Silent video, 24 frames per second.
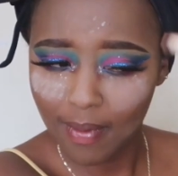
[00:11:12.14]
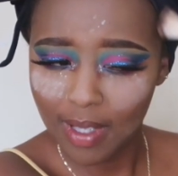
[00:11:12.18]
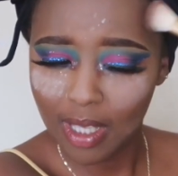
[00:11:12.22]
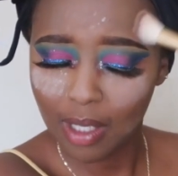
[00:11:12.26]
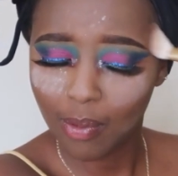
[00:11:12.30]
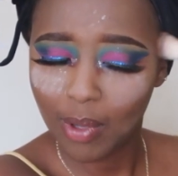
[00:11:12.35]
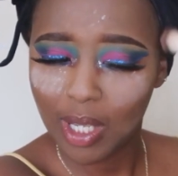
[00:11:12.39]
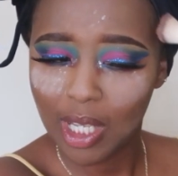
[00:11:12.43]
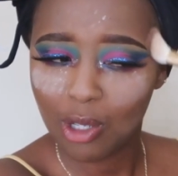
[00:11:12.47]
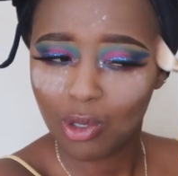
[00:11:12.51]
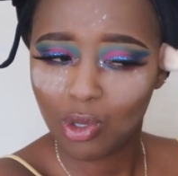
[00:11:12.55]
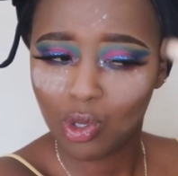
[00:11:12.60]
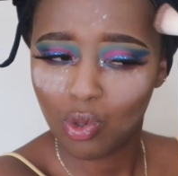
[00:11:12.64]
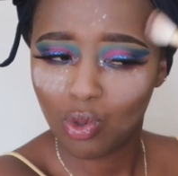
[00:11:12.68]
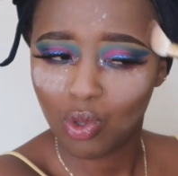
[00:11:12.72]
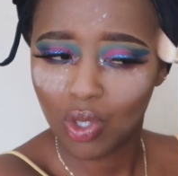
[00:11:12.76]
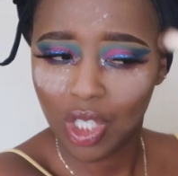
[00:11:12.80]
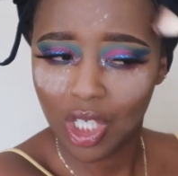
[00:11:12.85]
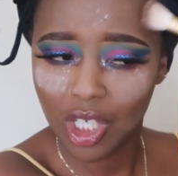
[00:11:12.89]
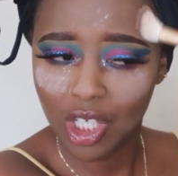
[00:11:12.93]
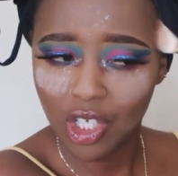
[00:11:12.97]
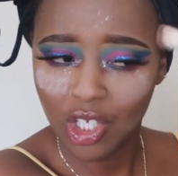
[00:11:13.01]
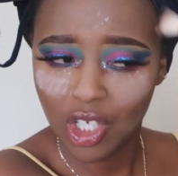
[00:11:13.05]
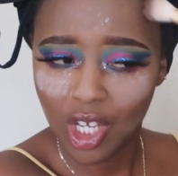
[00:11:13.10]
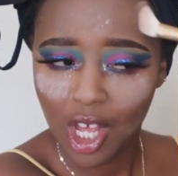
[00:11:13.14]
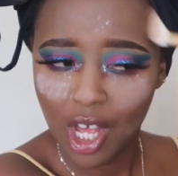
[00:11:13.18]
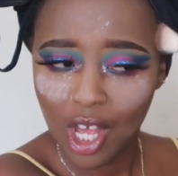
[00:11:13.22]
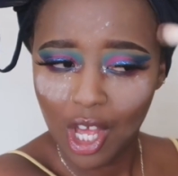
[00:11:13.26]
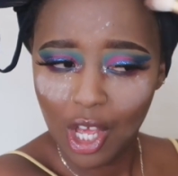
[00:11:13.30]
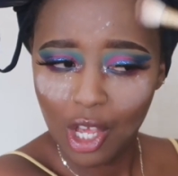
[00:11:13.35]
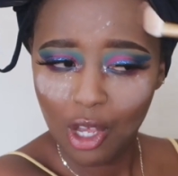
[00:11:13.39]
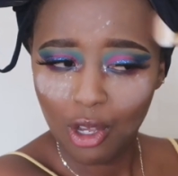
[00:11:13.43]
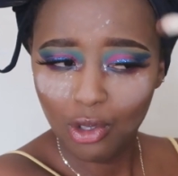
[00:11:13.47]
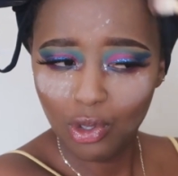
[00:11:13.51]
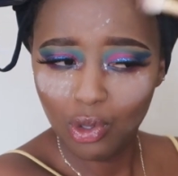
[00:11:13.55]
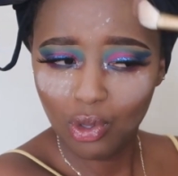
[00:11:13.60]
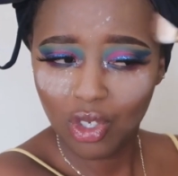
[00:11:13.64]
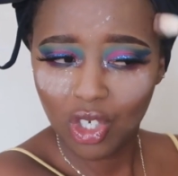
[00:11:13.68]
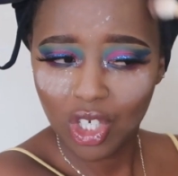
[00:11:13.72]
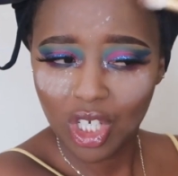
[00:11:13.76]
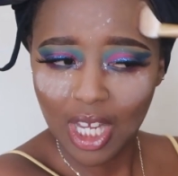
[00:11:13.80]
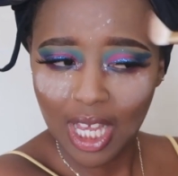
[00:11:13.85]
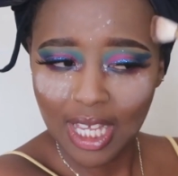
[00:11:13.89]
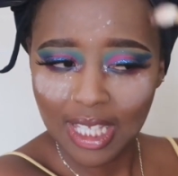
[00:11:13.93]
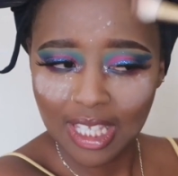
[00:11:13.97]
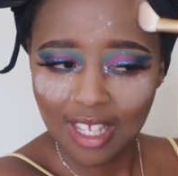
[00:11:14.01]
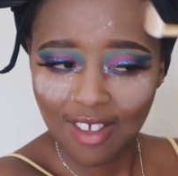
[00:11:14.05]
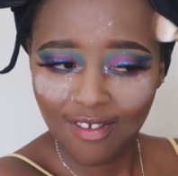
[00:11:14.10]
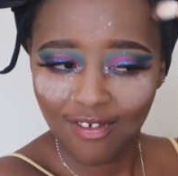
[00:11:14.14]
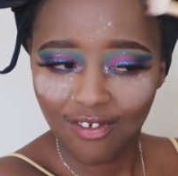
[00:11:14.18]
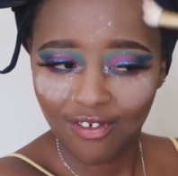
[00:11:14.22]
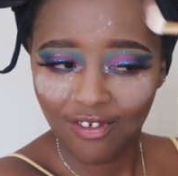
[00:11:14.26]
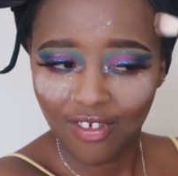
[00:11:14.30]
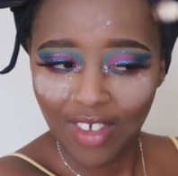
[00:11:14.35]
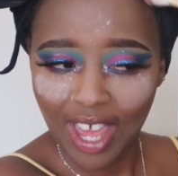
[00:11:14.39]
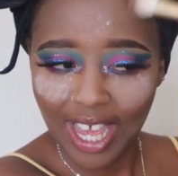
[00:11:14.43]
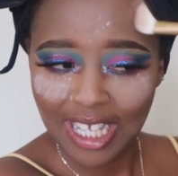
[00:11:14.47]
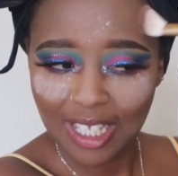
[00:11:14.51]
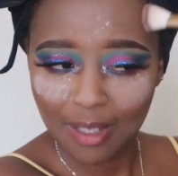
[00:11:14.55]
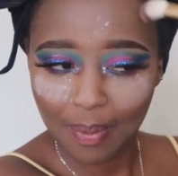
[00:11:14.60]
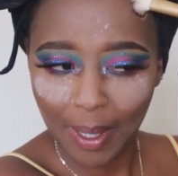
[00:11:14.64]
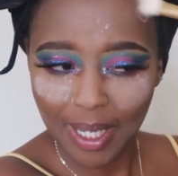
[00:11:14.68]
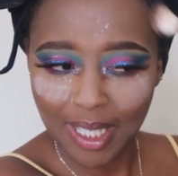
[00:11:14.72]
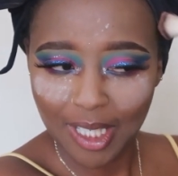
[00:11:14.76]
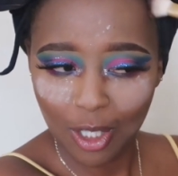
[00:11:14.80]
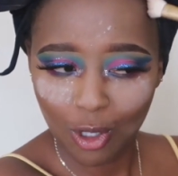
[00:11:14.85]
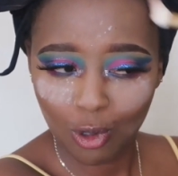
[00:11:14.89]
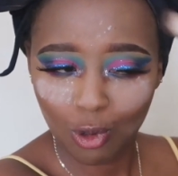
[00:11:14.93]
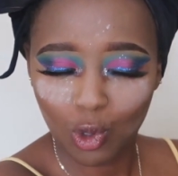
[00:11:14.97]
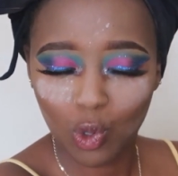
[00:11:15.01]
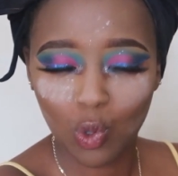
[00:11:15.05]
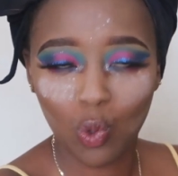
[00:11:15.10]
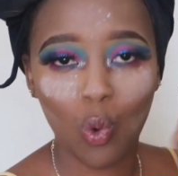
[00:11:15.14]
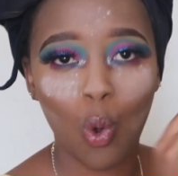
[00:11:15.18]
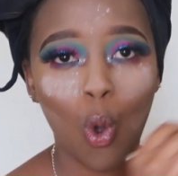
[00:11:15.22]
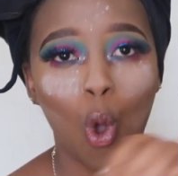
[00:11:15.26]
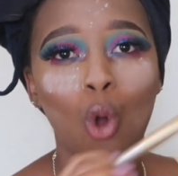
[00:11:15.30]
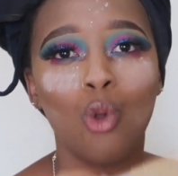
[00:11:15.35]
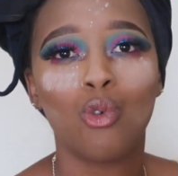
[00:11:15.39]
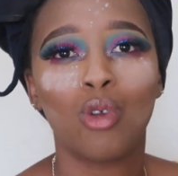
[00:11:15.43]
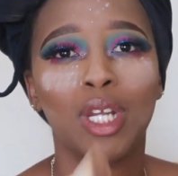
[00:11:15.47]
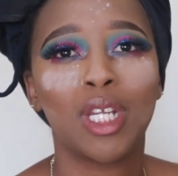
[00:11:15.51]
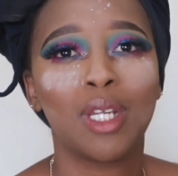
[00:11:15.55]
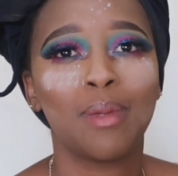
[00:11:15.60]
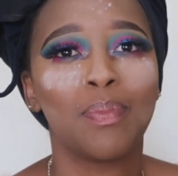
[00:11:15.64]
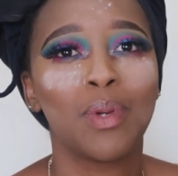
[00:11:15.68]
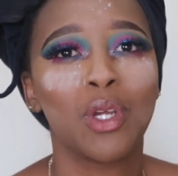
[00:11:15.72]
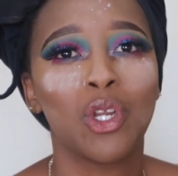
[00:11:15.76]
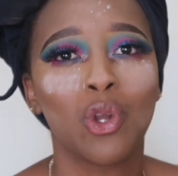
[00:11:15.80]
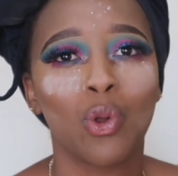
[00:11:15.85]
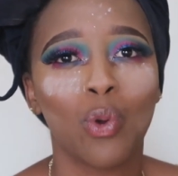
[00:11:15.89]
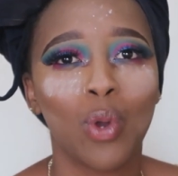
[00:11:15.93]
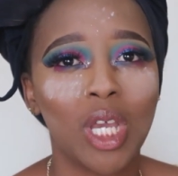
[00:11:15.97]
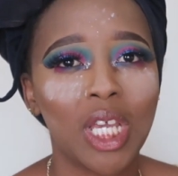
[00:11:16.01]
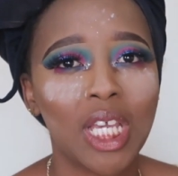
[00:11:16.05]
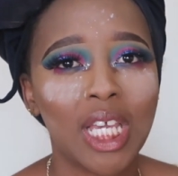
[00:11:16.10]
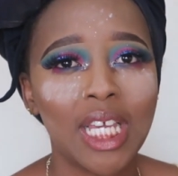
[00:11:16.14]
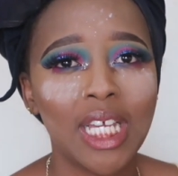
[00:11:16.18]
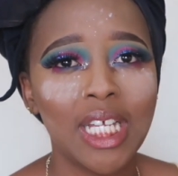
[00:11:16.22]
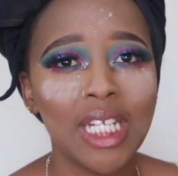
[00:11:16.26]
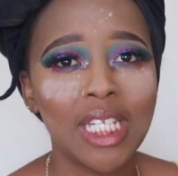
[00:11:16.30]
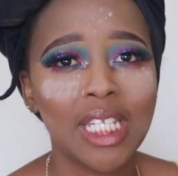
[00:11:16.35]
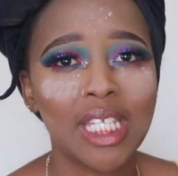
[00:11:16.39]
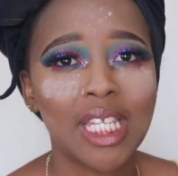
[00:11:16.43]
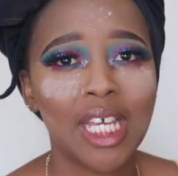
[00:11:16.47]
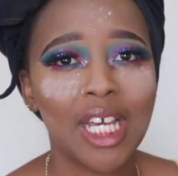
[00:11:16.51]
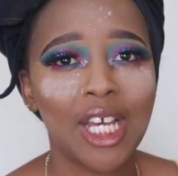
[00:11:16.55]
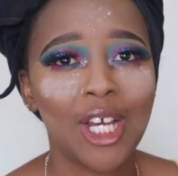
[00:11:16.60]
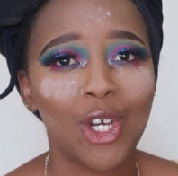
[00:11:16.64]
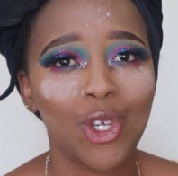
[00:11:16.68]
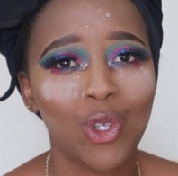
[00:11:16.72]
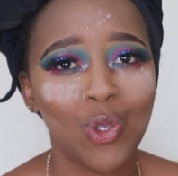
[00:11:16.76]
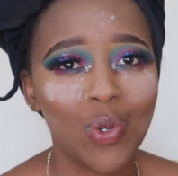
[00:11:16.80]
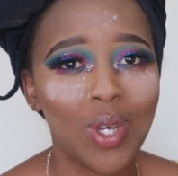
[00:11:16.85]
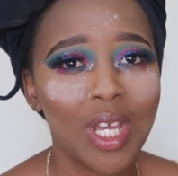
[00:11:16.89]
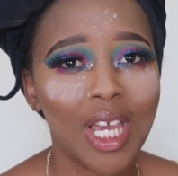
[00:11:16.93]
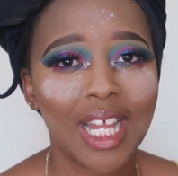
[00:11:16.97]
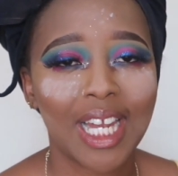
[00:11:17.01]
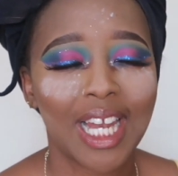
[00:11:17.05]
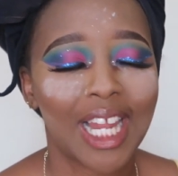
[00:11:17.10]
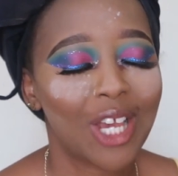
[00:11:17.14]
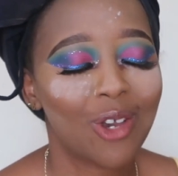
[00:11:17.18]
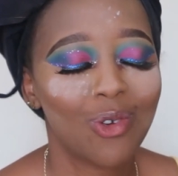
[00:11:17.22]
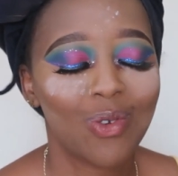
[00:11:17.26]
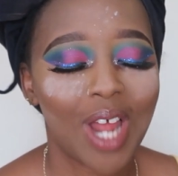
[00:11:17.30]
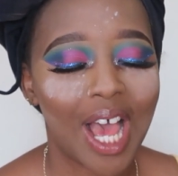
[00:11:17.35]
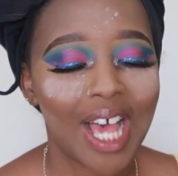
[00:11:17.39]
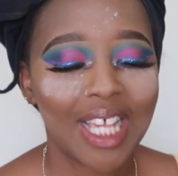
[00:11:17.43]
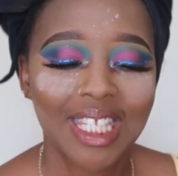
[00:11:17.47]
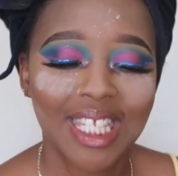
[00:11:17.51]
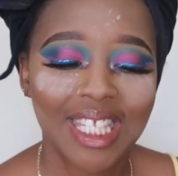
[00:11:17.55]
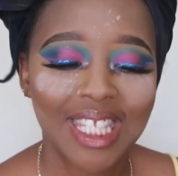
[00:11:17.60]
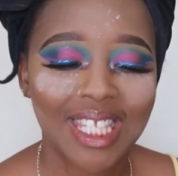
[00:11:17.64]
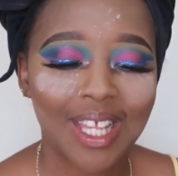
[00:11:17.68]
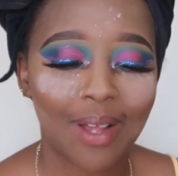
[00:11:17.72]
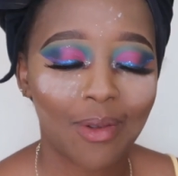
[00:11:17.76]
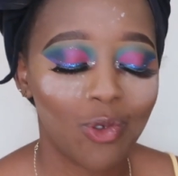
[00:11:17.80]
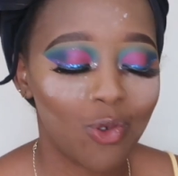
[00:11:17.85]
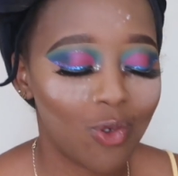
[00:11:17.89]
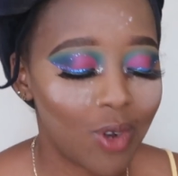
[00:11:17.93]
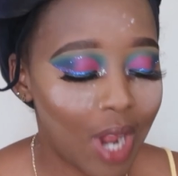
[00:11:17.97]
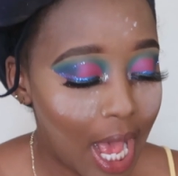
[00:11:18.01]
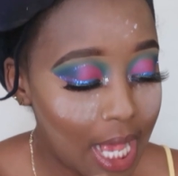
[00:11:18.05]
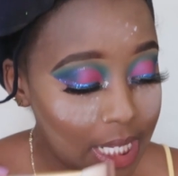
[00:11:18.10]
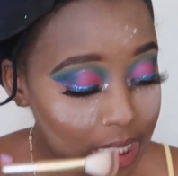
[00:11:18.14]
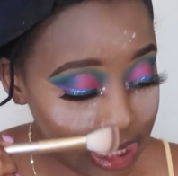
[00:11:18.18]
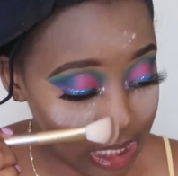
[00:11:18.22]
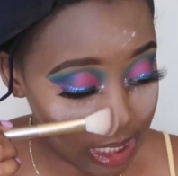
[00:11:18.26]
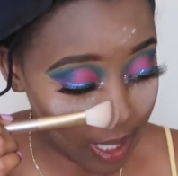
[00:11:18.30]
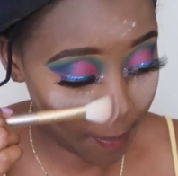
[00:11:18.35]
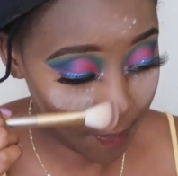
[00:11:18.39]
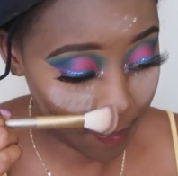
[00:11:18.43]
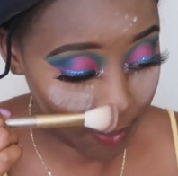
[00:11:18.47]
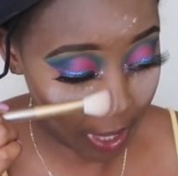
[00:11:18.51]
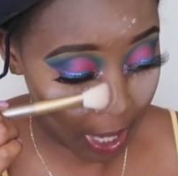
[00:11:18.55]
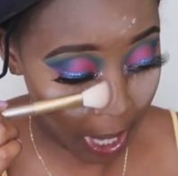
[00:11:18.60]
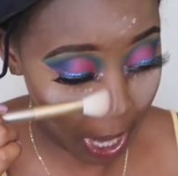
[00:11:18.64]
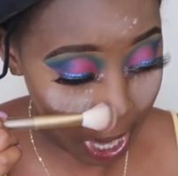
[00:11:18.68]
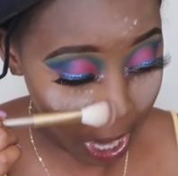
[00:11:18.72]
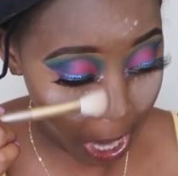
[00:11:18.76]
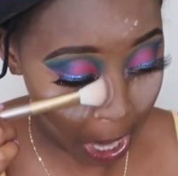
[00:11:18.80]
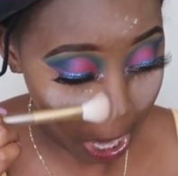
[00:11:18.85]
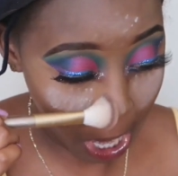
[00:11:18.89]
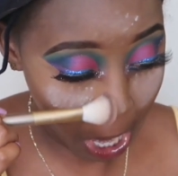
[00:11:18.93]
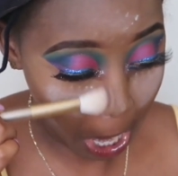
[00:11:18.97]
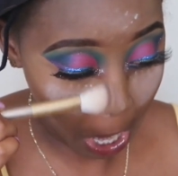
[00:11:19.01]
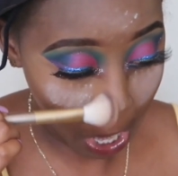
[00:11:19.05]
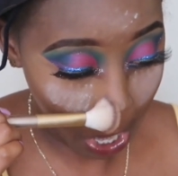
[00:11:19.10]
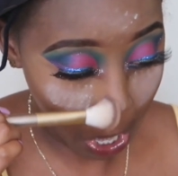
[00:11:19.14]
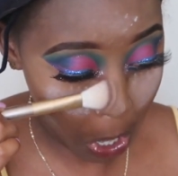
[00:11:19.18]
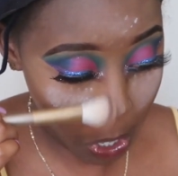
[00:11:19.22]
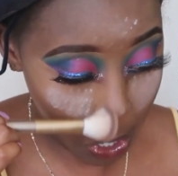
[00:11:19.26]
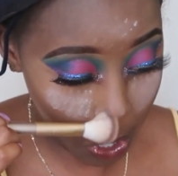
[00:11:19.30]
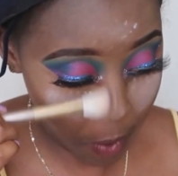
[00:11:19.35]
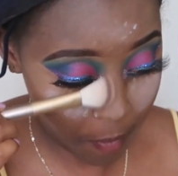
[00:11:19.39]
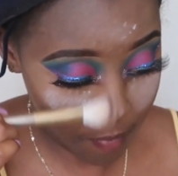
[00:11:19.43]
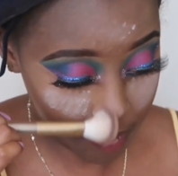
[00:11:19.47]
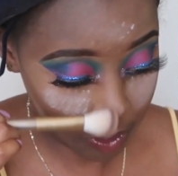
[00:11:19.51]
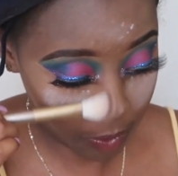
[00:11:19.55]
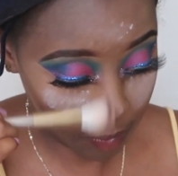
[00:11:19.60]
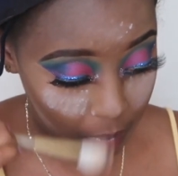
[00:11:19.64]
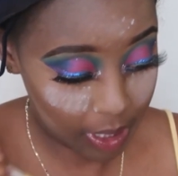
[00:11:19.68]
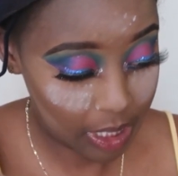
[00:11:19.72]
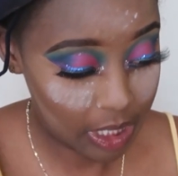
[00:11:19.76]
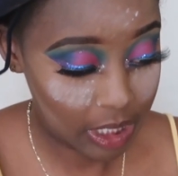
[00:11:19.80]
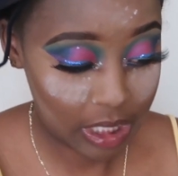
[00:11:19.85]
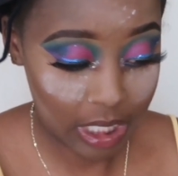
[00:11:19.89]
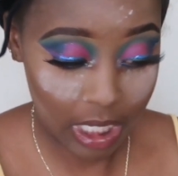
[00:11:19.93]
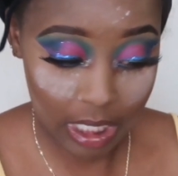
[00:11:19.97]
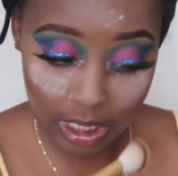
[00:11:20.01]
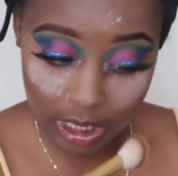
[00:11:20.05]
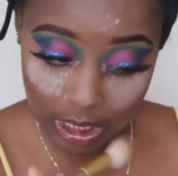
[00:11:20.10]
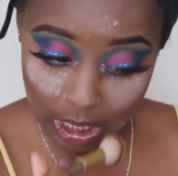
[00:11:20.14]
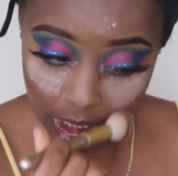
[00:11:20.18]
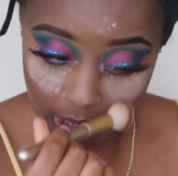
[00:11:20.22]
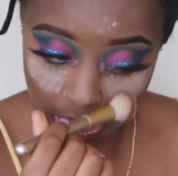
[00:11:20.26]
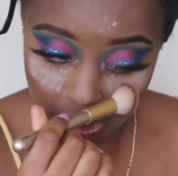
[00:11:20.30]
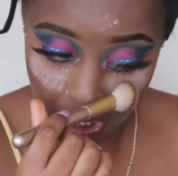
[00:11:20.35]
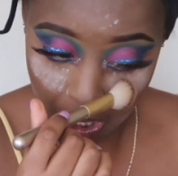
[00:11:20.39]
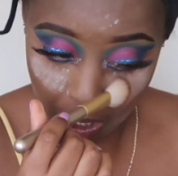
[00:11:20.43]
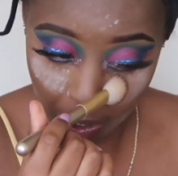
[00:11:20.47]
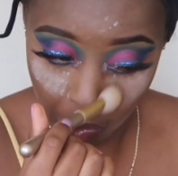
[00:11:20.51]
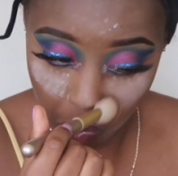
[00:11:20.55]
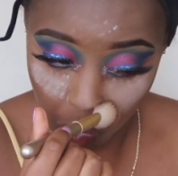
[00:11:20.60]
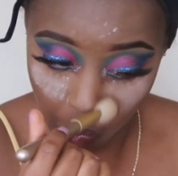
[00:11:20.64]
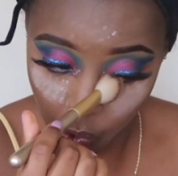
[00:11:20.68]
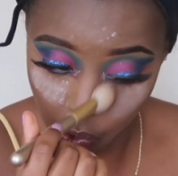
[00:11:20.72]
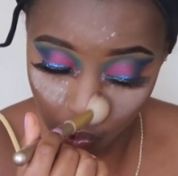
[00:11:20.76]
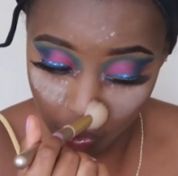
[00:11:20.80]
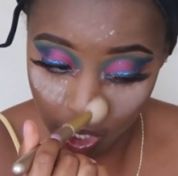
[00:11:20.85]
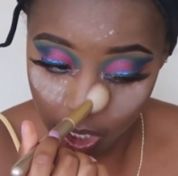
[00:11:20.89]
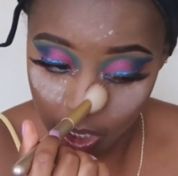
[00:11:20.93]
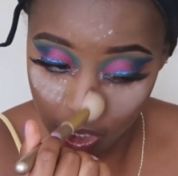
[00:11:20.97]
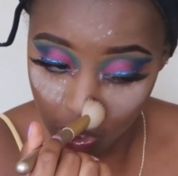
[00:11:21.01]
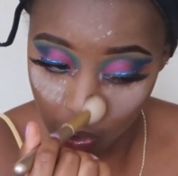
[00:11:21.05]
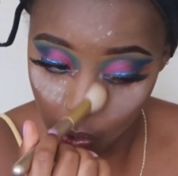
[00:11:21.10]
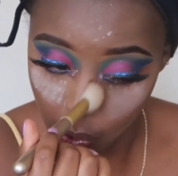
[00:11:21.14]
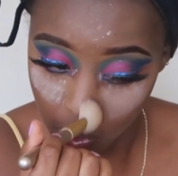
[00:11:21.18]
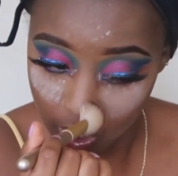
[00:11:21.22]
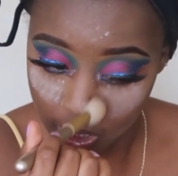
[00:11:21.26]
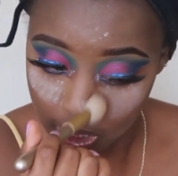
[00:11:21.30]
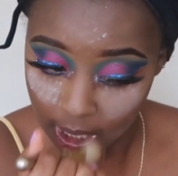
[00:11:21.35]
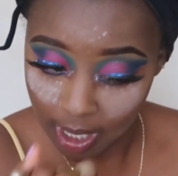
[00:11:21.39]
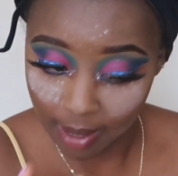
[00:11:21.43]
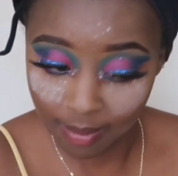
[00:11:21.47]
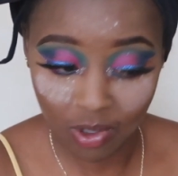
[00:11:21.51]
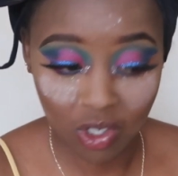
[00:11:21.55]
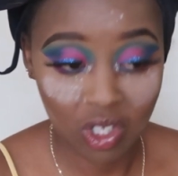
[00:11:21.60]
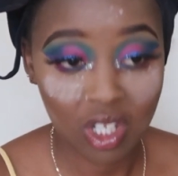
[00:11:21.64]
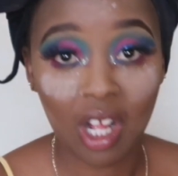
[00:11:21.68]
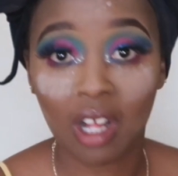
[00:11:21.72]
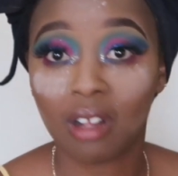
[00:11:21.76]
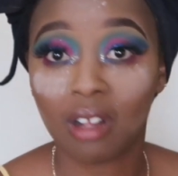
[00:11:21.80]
even the way he used to teach as if expecting you to already be knowing it. You get, like, you'd ask something, and you know, even the way he says it, it's like you already know it, and I'm just